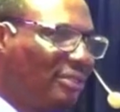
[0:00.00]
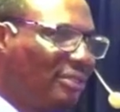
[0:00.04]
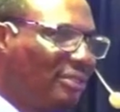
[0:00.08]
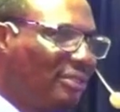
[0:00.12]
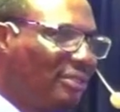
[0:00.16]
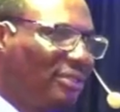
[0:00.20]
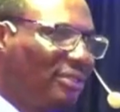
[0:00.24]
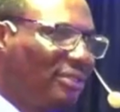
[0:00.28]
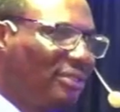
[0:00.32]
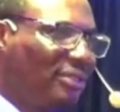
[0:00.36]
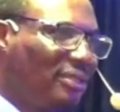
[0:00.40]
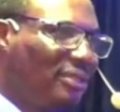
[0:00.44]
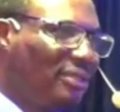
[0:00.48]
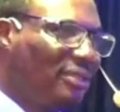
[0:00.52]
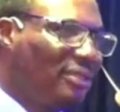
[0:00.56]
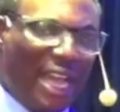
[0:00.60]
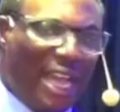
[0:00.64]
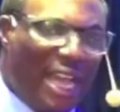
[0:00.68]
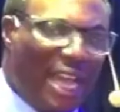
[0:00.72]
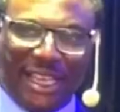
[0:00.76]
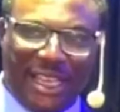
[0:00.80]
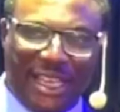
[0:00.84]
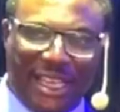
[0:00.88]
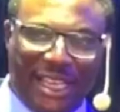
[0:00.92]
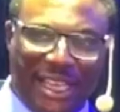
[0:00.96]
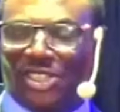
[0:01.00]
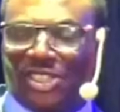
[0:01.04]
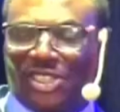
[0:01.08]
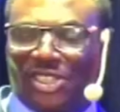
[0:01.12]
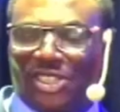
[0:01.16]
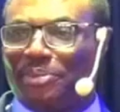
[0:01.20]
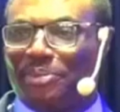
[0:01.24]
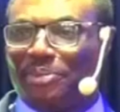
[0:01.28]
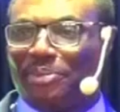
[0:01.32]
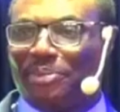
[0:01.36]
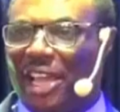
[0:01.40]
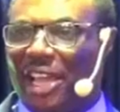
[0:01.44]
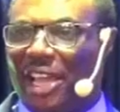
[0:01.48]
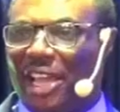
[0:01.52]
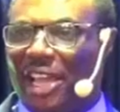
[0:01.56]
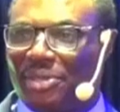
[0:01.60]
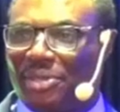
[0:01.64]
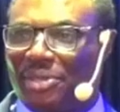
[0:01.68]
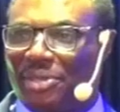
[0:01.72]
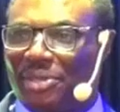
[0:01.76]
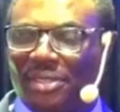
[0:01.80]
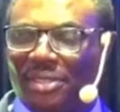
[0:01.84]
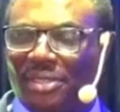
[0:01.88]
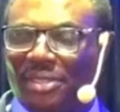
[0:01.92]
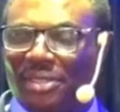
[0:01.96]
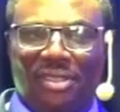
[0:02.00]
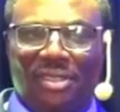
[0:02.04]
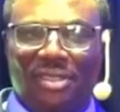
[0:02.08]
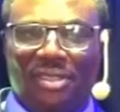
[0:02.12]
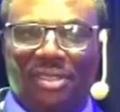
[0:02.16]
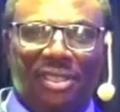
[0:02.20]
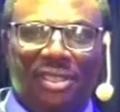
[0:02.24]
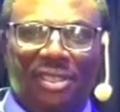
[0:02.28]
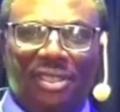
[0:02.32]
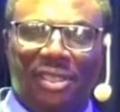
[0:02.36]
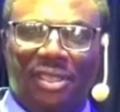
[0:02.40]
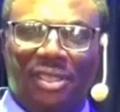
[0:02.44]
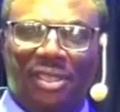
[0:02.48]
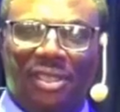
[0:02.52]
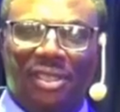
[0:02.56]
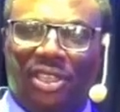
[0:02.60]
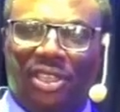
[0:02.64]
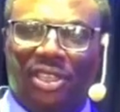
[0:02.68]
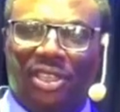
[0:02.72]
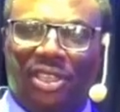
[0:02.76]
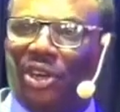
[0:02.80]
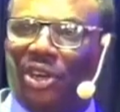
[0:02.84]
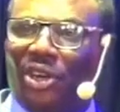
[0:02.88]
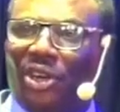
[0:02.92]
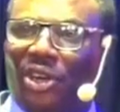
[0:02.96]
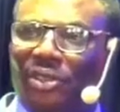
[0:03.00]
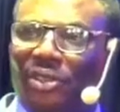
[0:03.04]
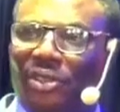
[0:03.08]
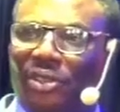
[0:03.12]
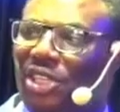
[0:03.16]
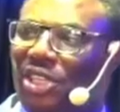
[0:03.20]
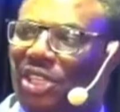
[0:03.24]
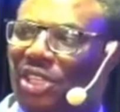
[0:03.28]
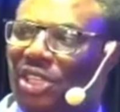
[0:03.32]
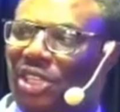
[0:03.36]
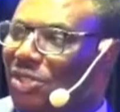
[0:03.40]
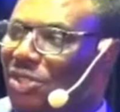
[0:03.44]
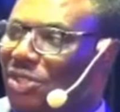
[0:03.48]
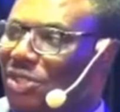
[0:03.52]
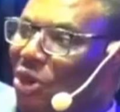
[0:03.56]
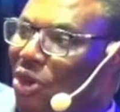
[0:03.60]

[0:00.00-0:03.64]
I said it sometimes. You know, it used to be Roman